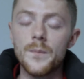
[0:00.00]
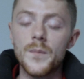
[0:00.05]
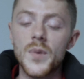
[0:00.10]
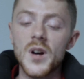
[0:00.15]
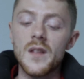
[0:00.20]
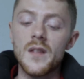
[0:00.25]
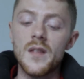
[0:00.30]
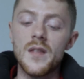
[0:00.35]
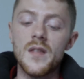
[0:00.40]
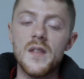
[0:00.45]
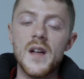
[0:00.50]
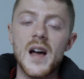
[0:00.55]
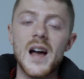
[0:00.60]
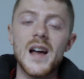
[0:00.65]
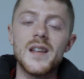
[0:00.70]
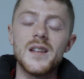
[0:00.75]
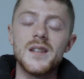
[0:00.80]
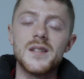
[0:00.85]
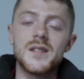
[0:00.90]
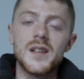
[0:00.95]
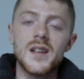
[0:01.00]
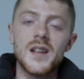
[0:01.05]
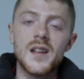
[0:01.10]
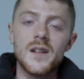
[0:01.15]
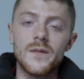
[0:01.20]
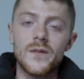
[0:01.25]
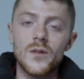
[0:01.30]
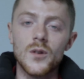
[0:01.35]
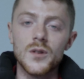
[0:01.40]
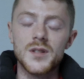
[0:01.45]
But that is
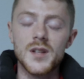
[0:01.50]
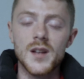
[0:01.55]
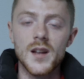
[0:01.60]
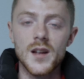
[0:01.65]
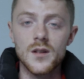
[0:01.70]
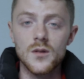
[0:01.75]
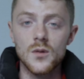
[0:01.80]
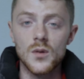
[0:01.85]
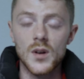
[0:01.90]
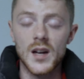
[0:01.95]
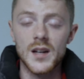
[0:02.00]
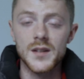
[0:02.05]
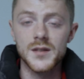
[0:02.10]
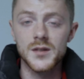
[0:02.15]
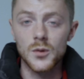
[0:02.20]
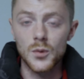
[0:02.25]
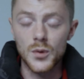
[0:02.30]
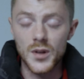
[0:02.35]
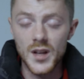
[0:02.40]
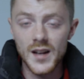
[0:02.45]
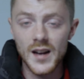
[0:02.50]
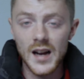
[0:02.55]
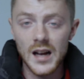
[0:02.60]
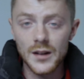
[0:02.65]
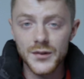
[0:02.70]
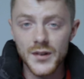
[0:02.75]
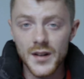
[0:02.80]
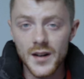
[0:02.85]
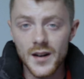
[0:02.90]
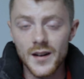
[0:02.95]
it for today, you guys. So get
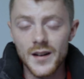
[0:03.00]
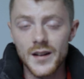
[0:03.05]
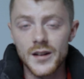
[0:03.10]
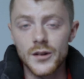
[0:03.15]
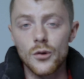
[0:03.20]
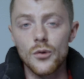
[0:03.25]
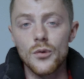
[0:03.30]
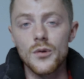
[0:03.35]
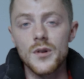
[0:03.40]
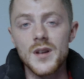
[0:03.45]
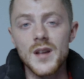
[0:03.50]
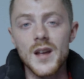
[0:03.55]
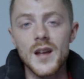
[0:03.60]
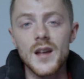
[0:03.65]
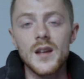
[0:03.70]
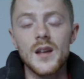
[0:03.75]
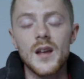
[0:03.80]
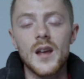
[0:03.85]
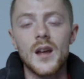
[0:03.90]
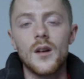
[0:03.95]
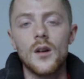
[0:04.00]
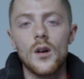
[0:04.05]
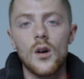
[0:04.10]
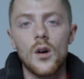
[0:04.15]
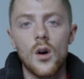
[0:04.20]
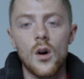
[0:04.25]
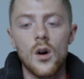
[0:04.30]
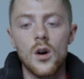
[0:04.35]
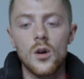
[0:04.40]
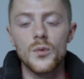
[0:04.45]
out there and create, and
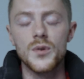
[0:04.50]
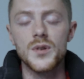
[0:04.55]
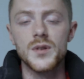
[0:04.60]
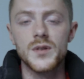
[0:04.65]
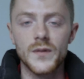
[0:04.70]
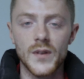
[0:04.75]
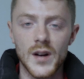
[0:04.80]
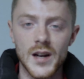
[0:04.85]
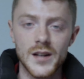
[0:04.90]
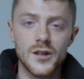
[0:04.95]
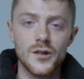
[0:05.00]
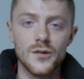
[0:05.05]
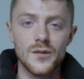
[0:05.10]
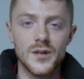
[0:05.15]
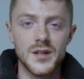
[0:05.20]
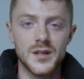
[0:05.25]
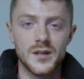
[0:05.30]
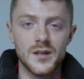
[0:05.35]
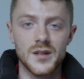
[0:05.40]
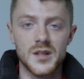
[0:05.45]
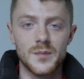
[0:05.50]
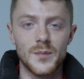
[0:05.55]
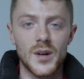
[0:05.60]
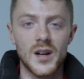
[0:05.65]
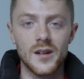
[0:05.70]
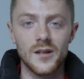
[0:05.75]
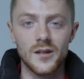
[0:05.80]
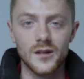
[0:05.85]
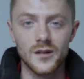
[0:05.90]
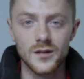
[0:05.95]
always find a reason to
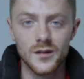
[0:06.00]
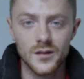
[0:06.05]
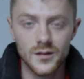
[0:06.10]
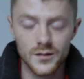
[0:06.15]
smile.